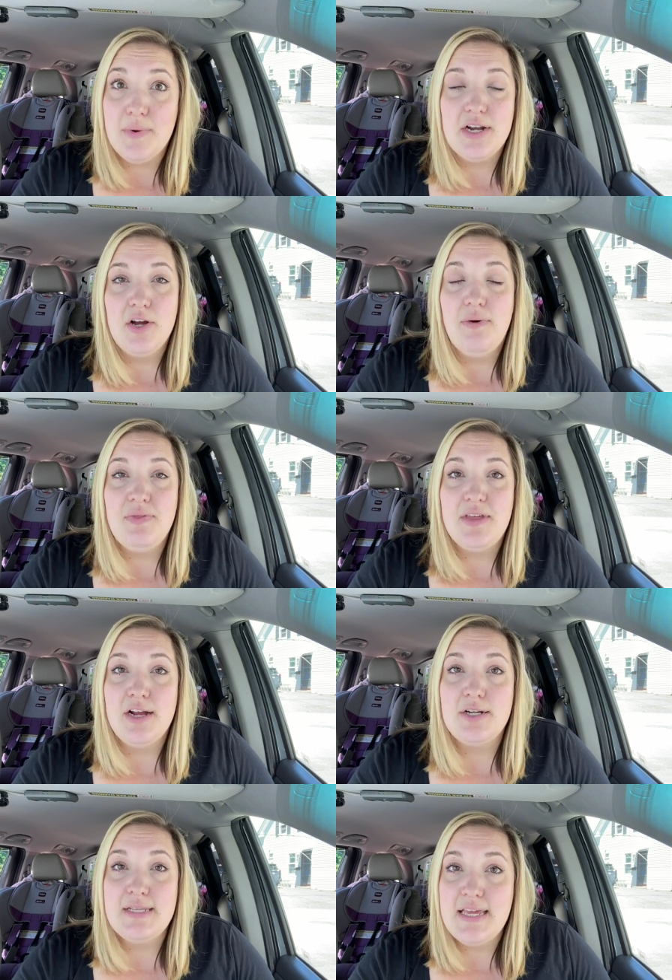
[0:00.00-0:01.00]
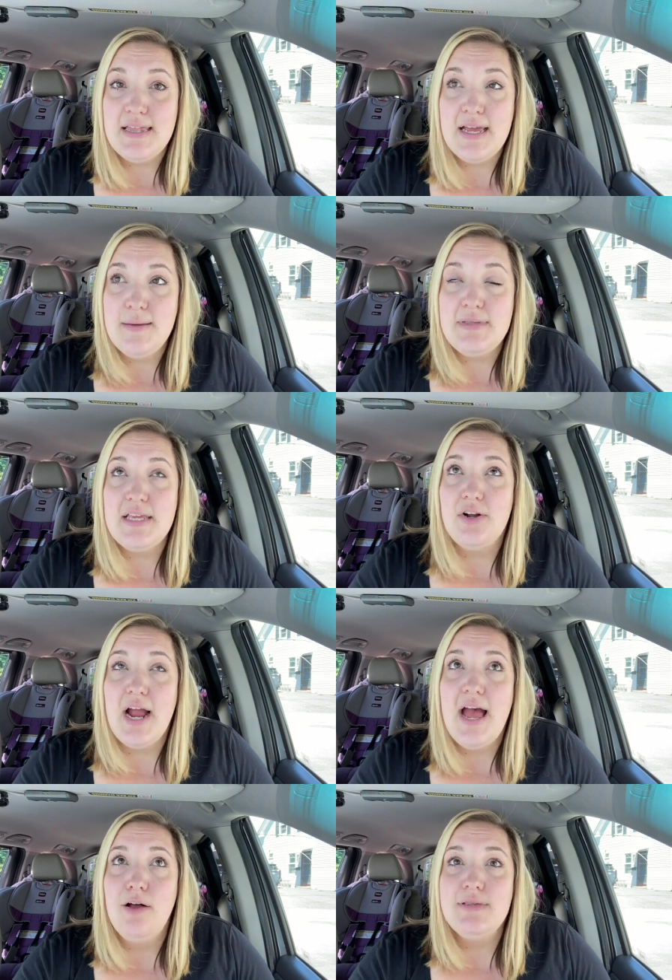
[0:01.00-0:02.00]
We're going to go out there, see them, see their
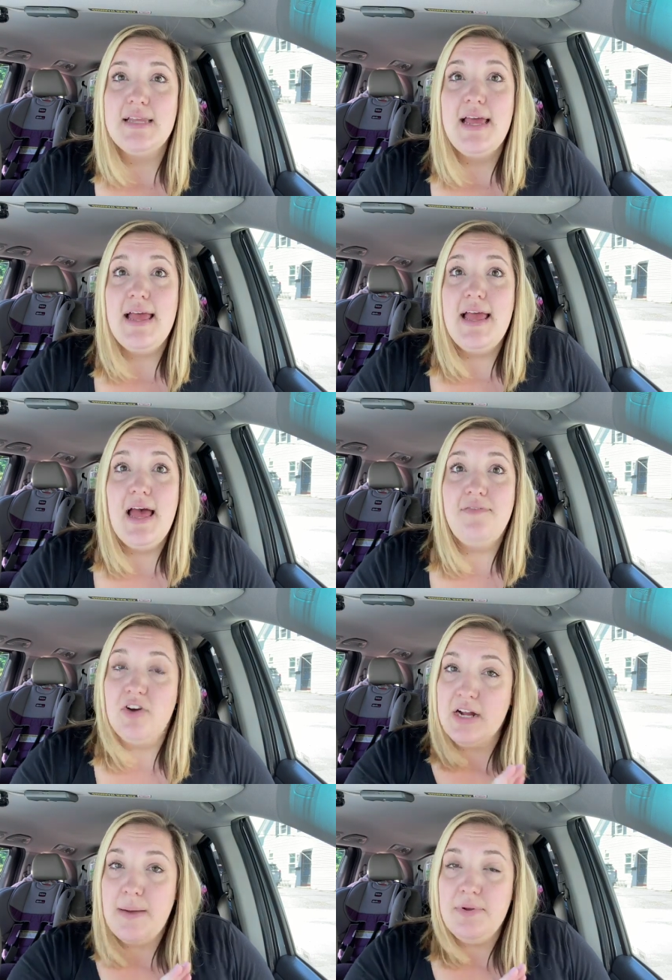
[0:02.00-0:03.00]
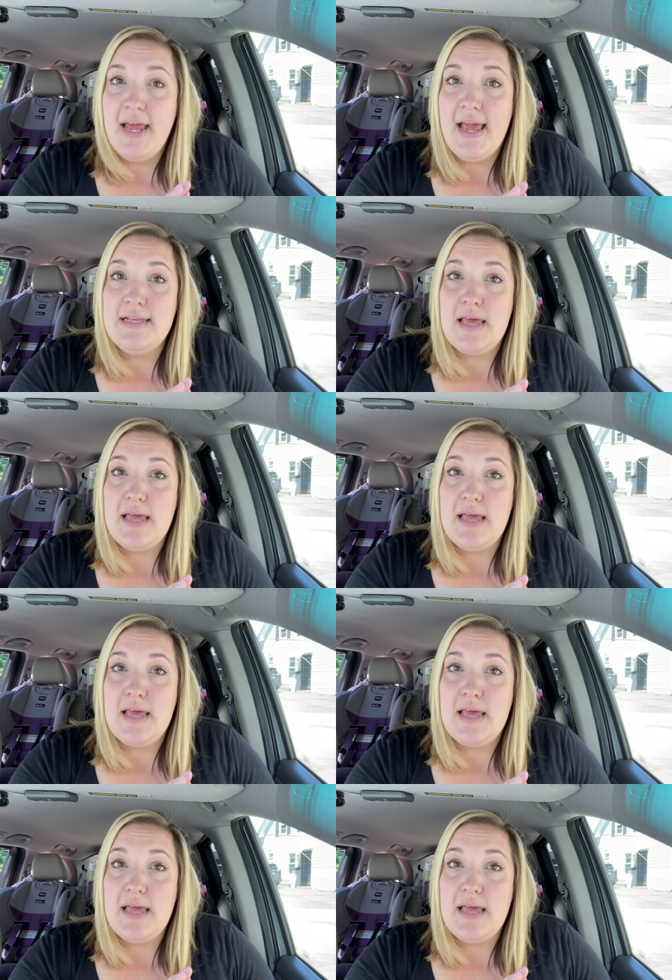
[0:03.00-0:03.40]
house for a couple days.